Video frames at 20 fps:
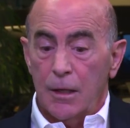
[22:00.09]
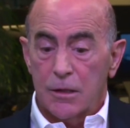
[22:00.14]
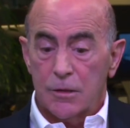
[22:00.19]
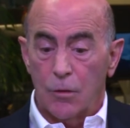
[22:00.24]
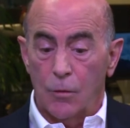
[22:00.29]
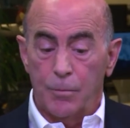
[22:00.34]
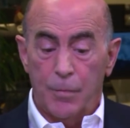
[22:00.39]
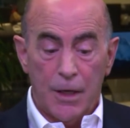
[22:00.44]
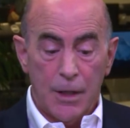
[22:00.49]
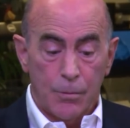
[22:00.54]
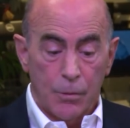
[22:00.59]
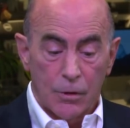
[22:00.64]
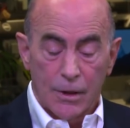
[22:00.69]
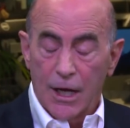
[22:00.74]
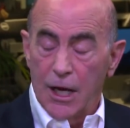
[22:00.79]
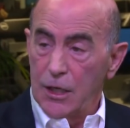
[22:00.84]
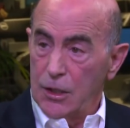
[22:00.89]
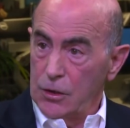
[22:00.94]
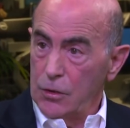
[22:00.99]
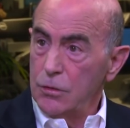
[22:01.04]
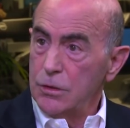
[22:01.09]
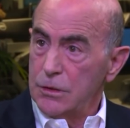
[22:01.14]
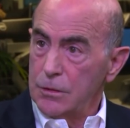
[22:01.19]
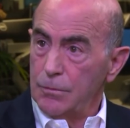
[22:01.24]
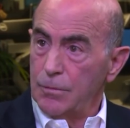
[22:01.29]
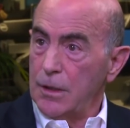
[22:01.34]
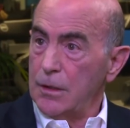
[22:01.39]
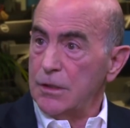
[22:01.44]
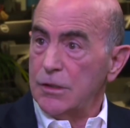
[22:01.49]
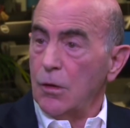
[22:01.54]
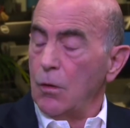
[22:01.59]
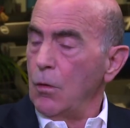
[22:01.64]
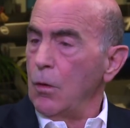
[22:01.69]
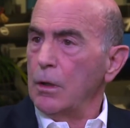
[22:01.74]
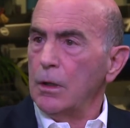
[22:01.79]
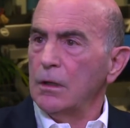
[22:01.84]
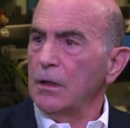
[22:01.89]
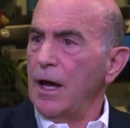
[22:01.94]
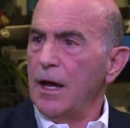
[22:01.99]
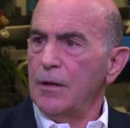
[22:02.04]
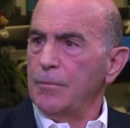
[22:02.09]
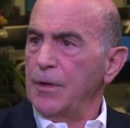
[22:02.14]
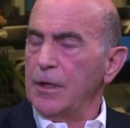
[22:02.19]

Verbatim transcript: So people got used to, be, so a lot of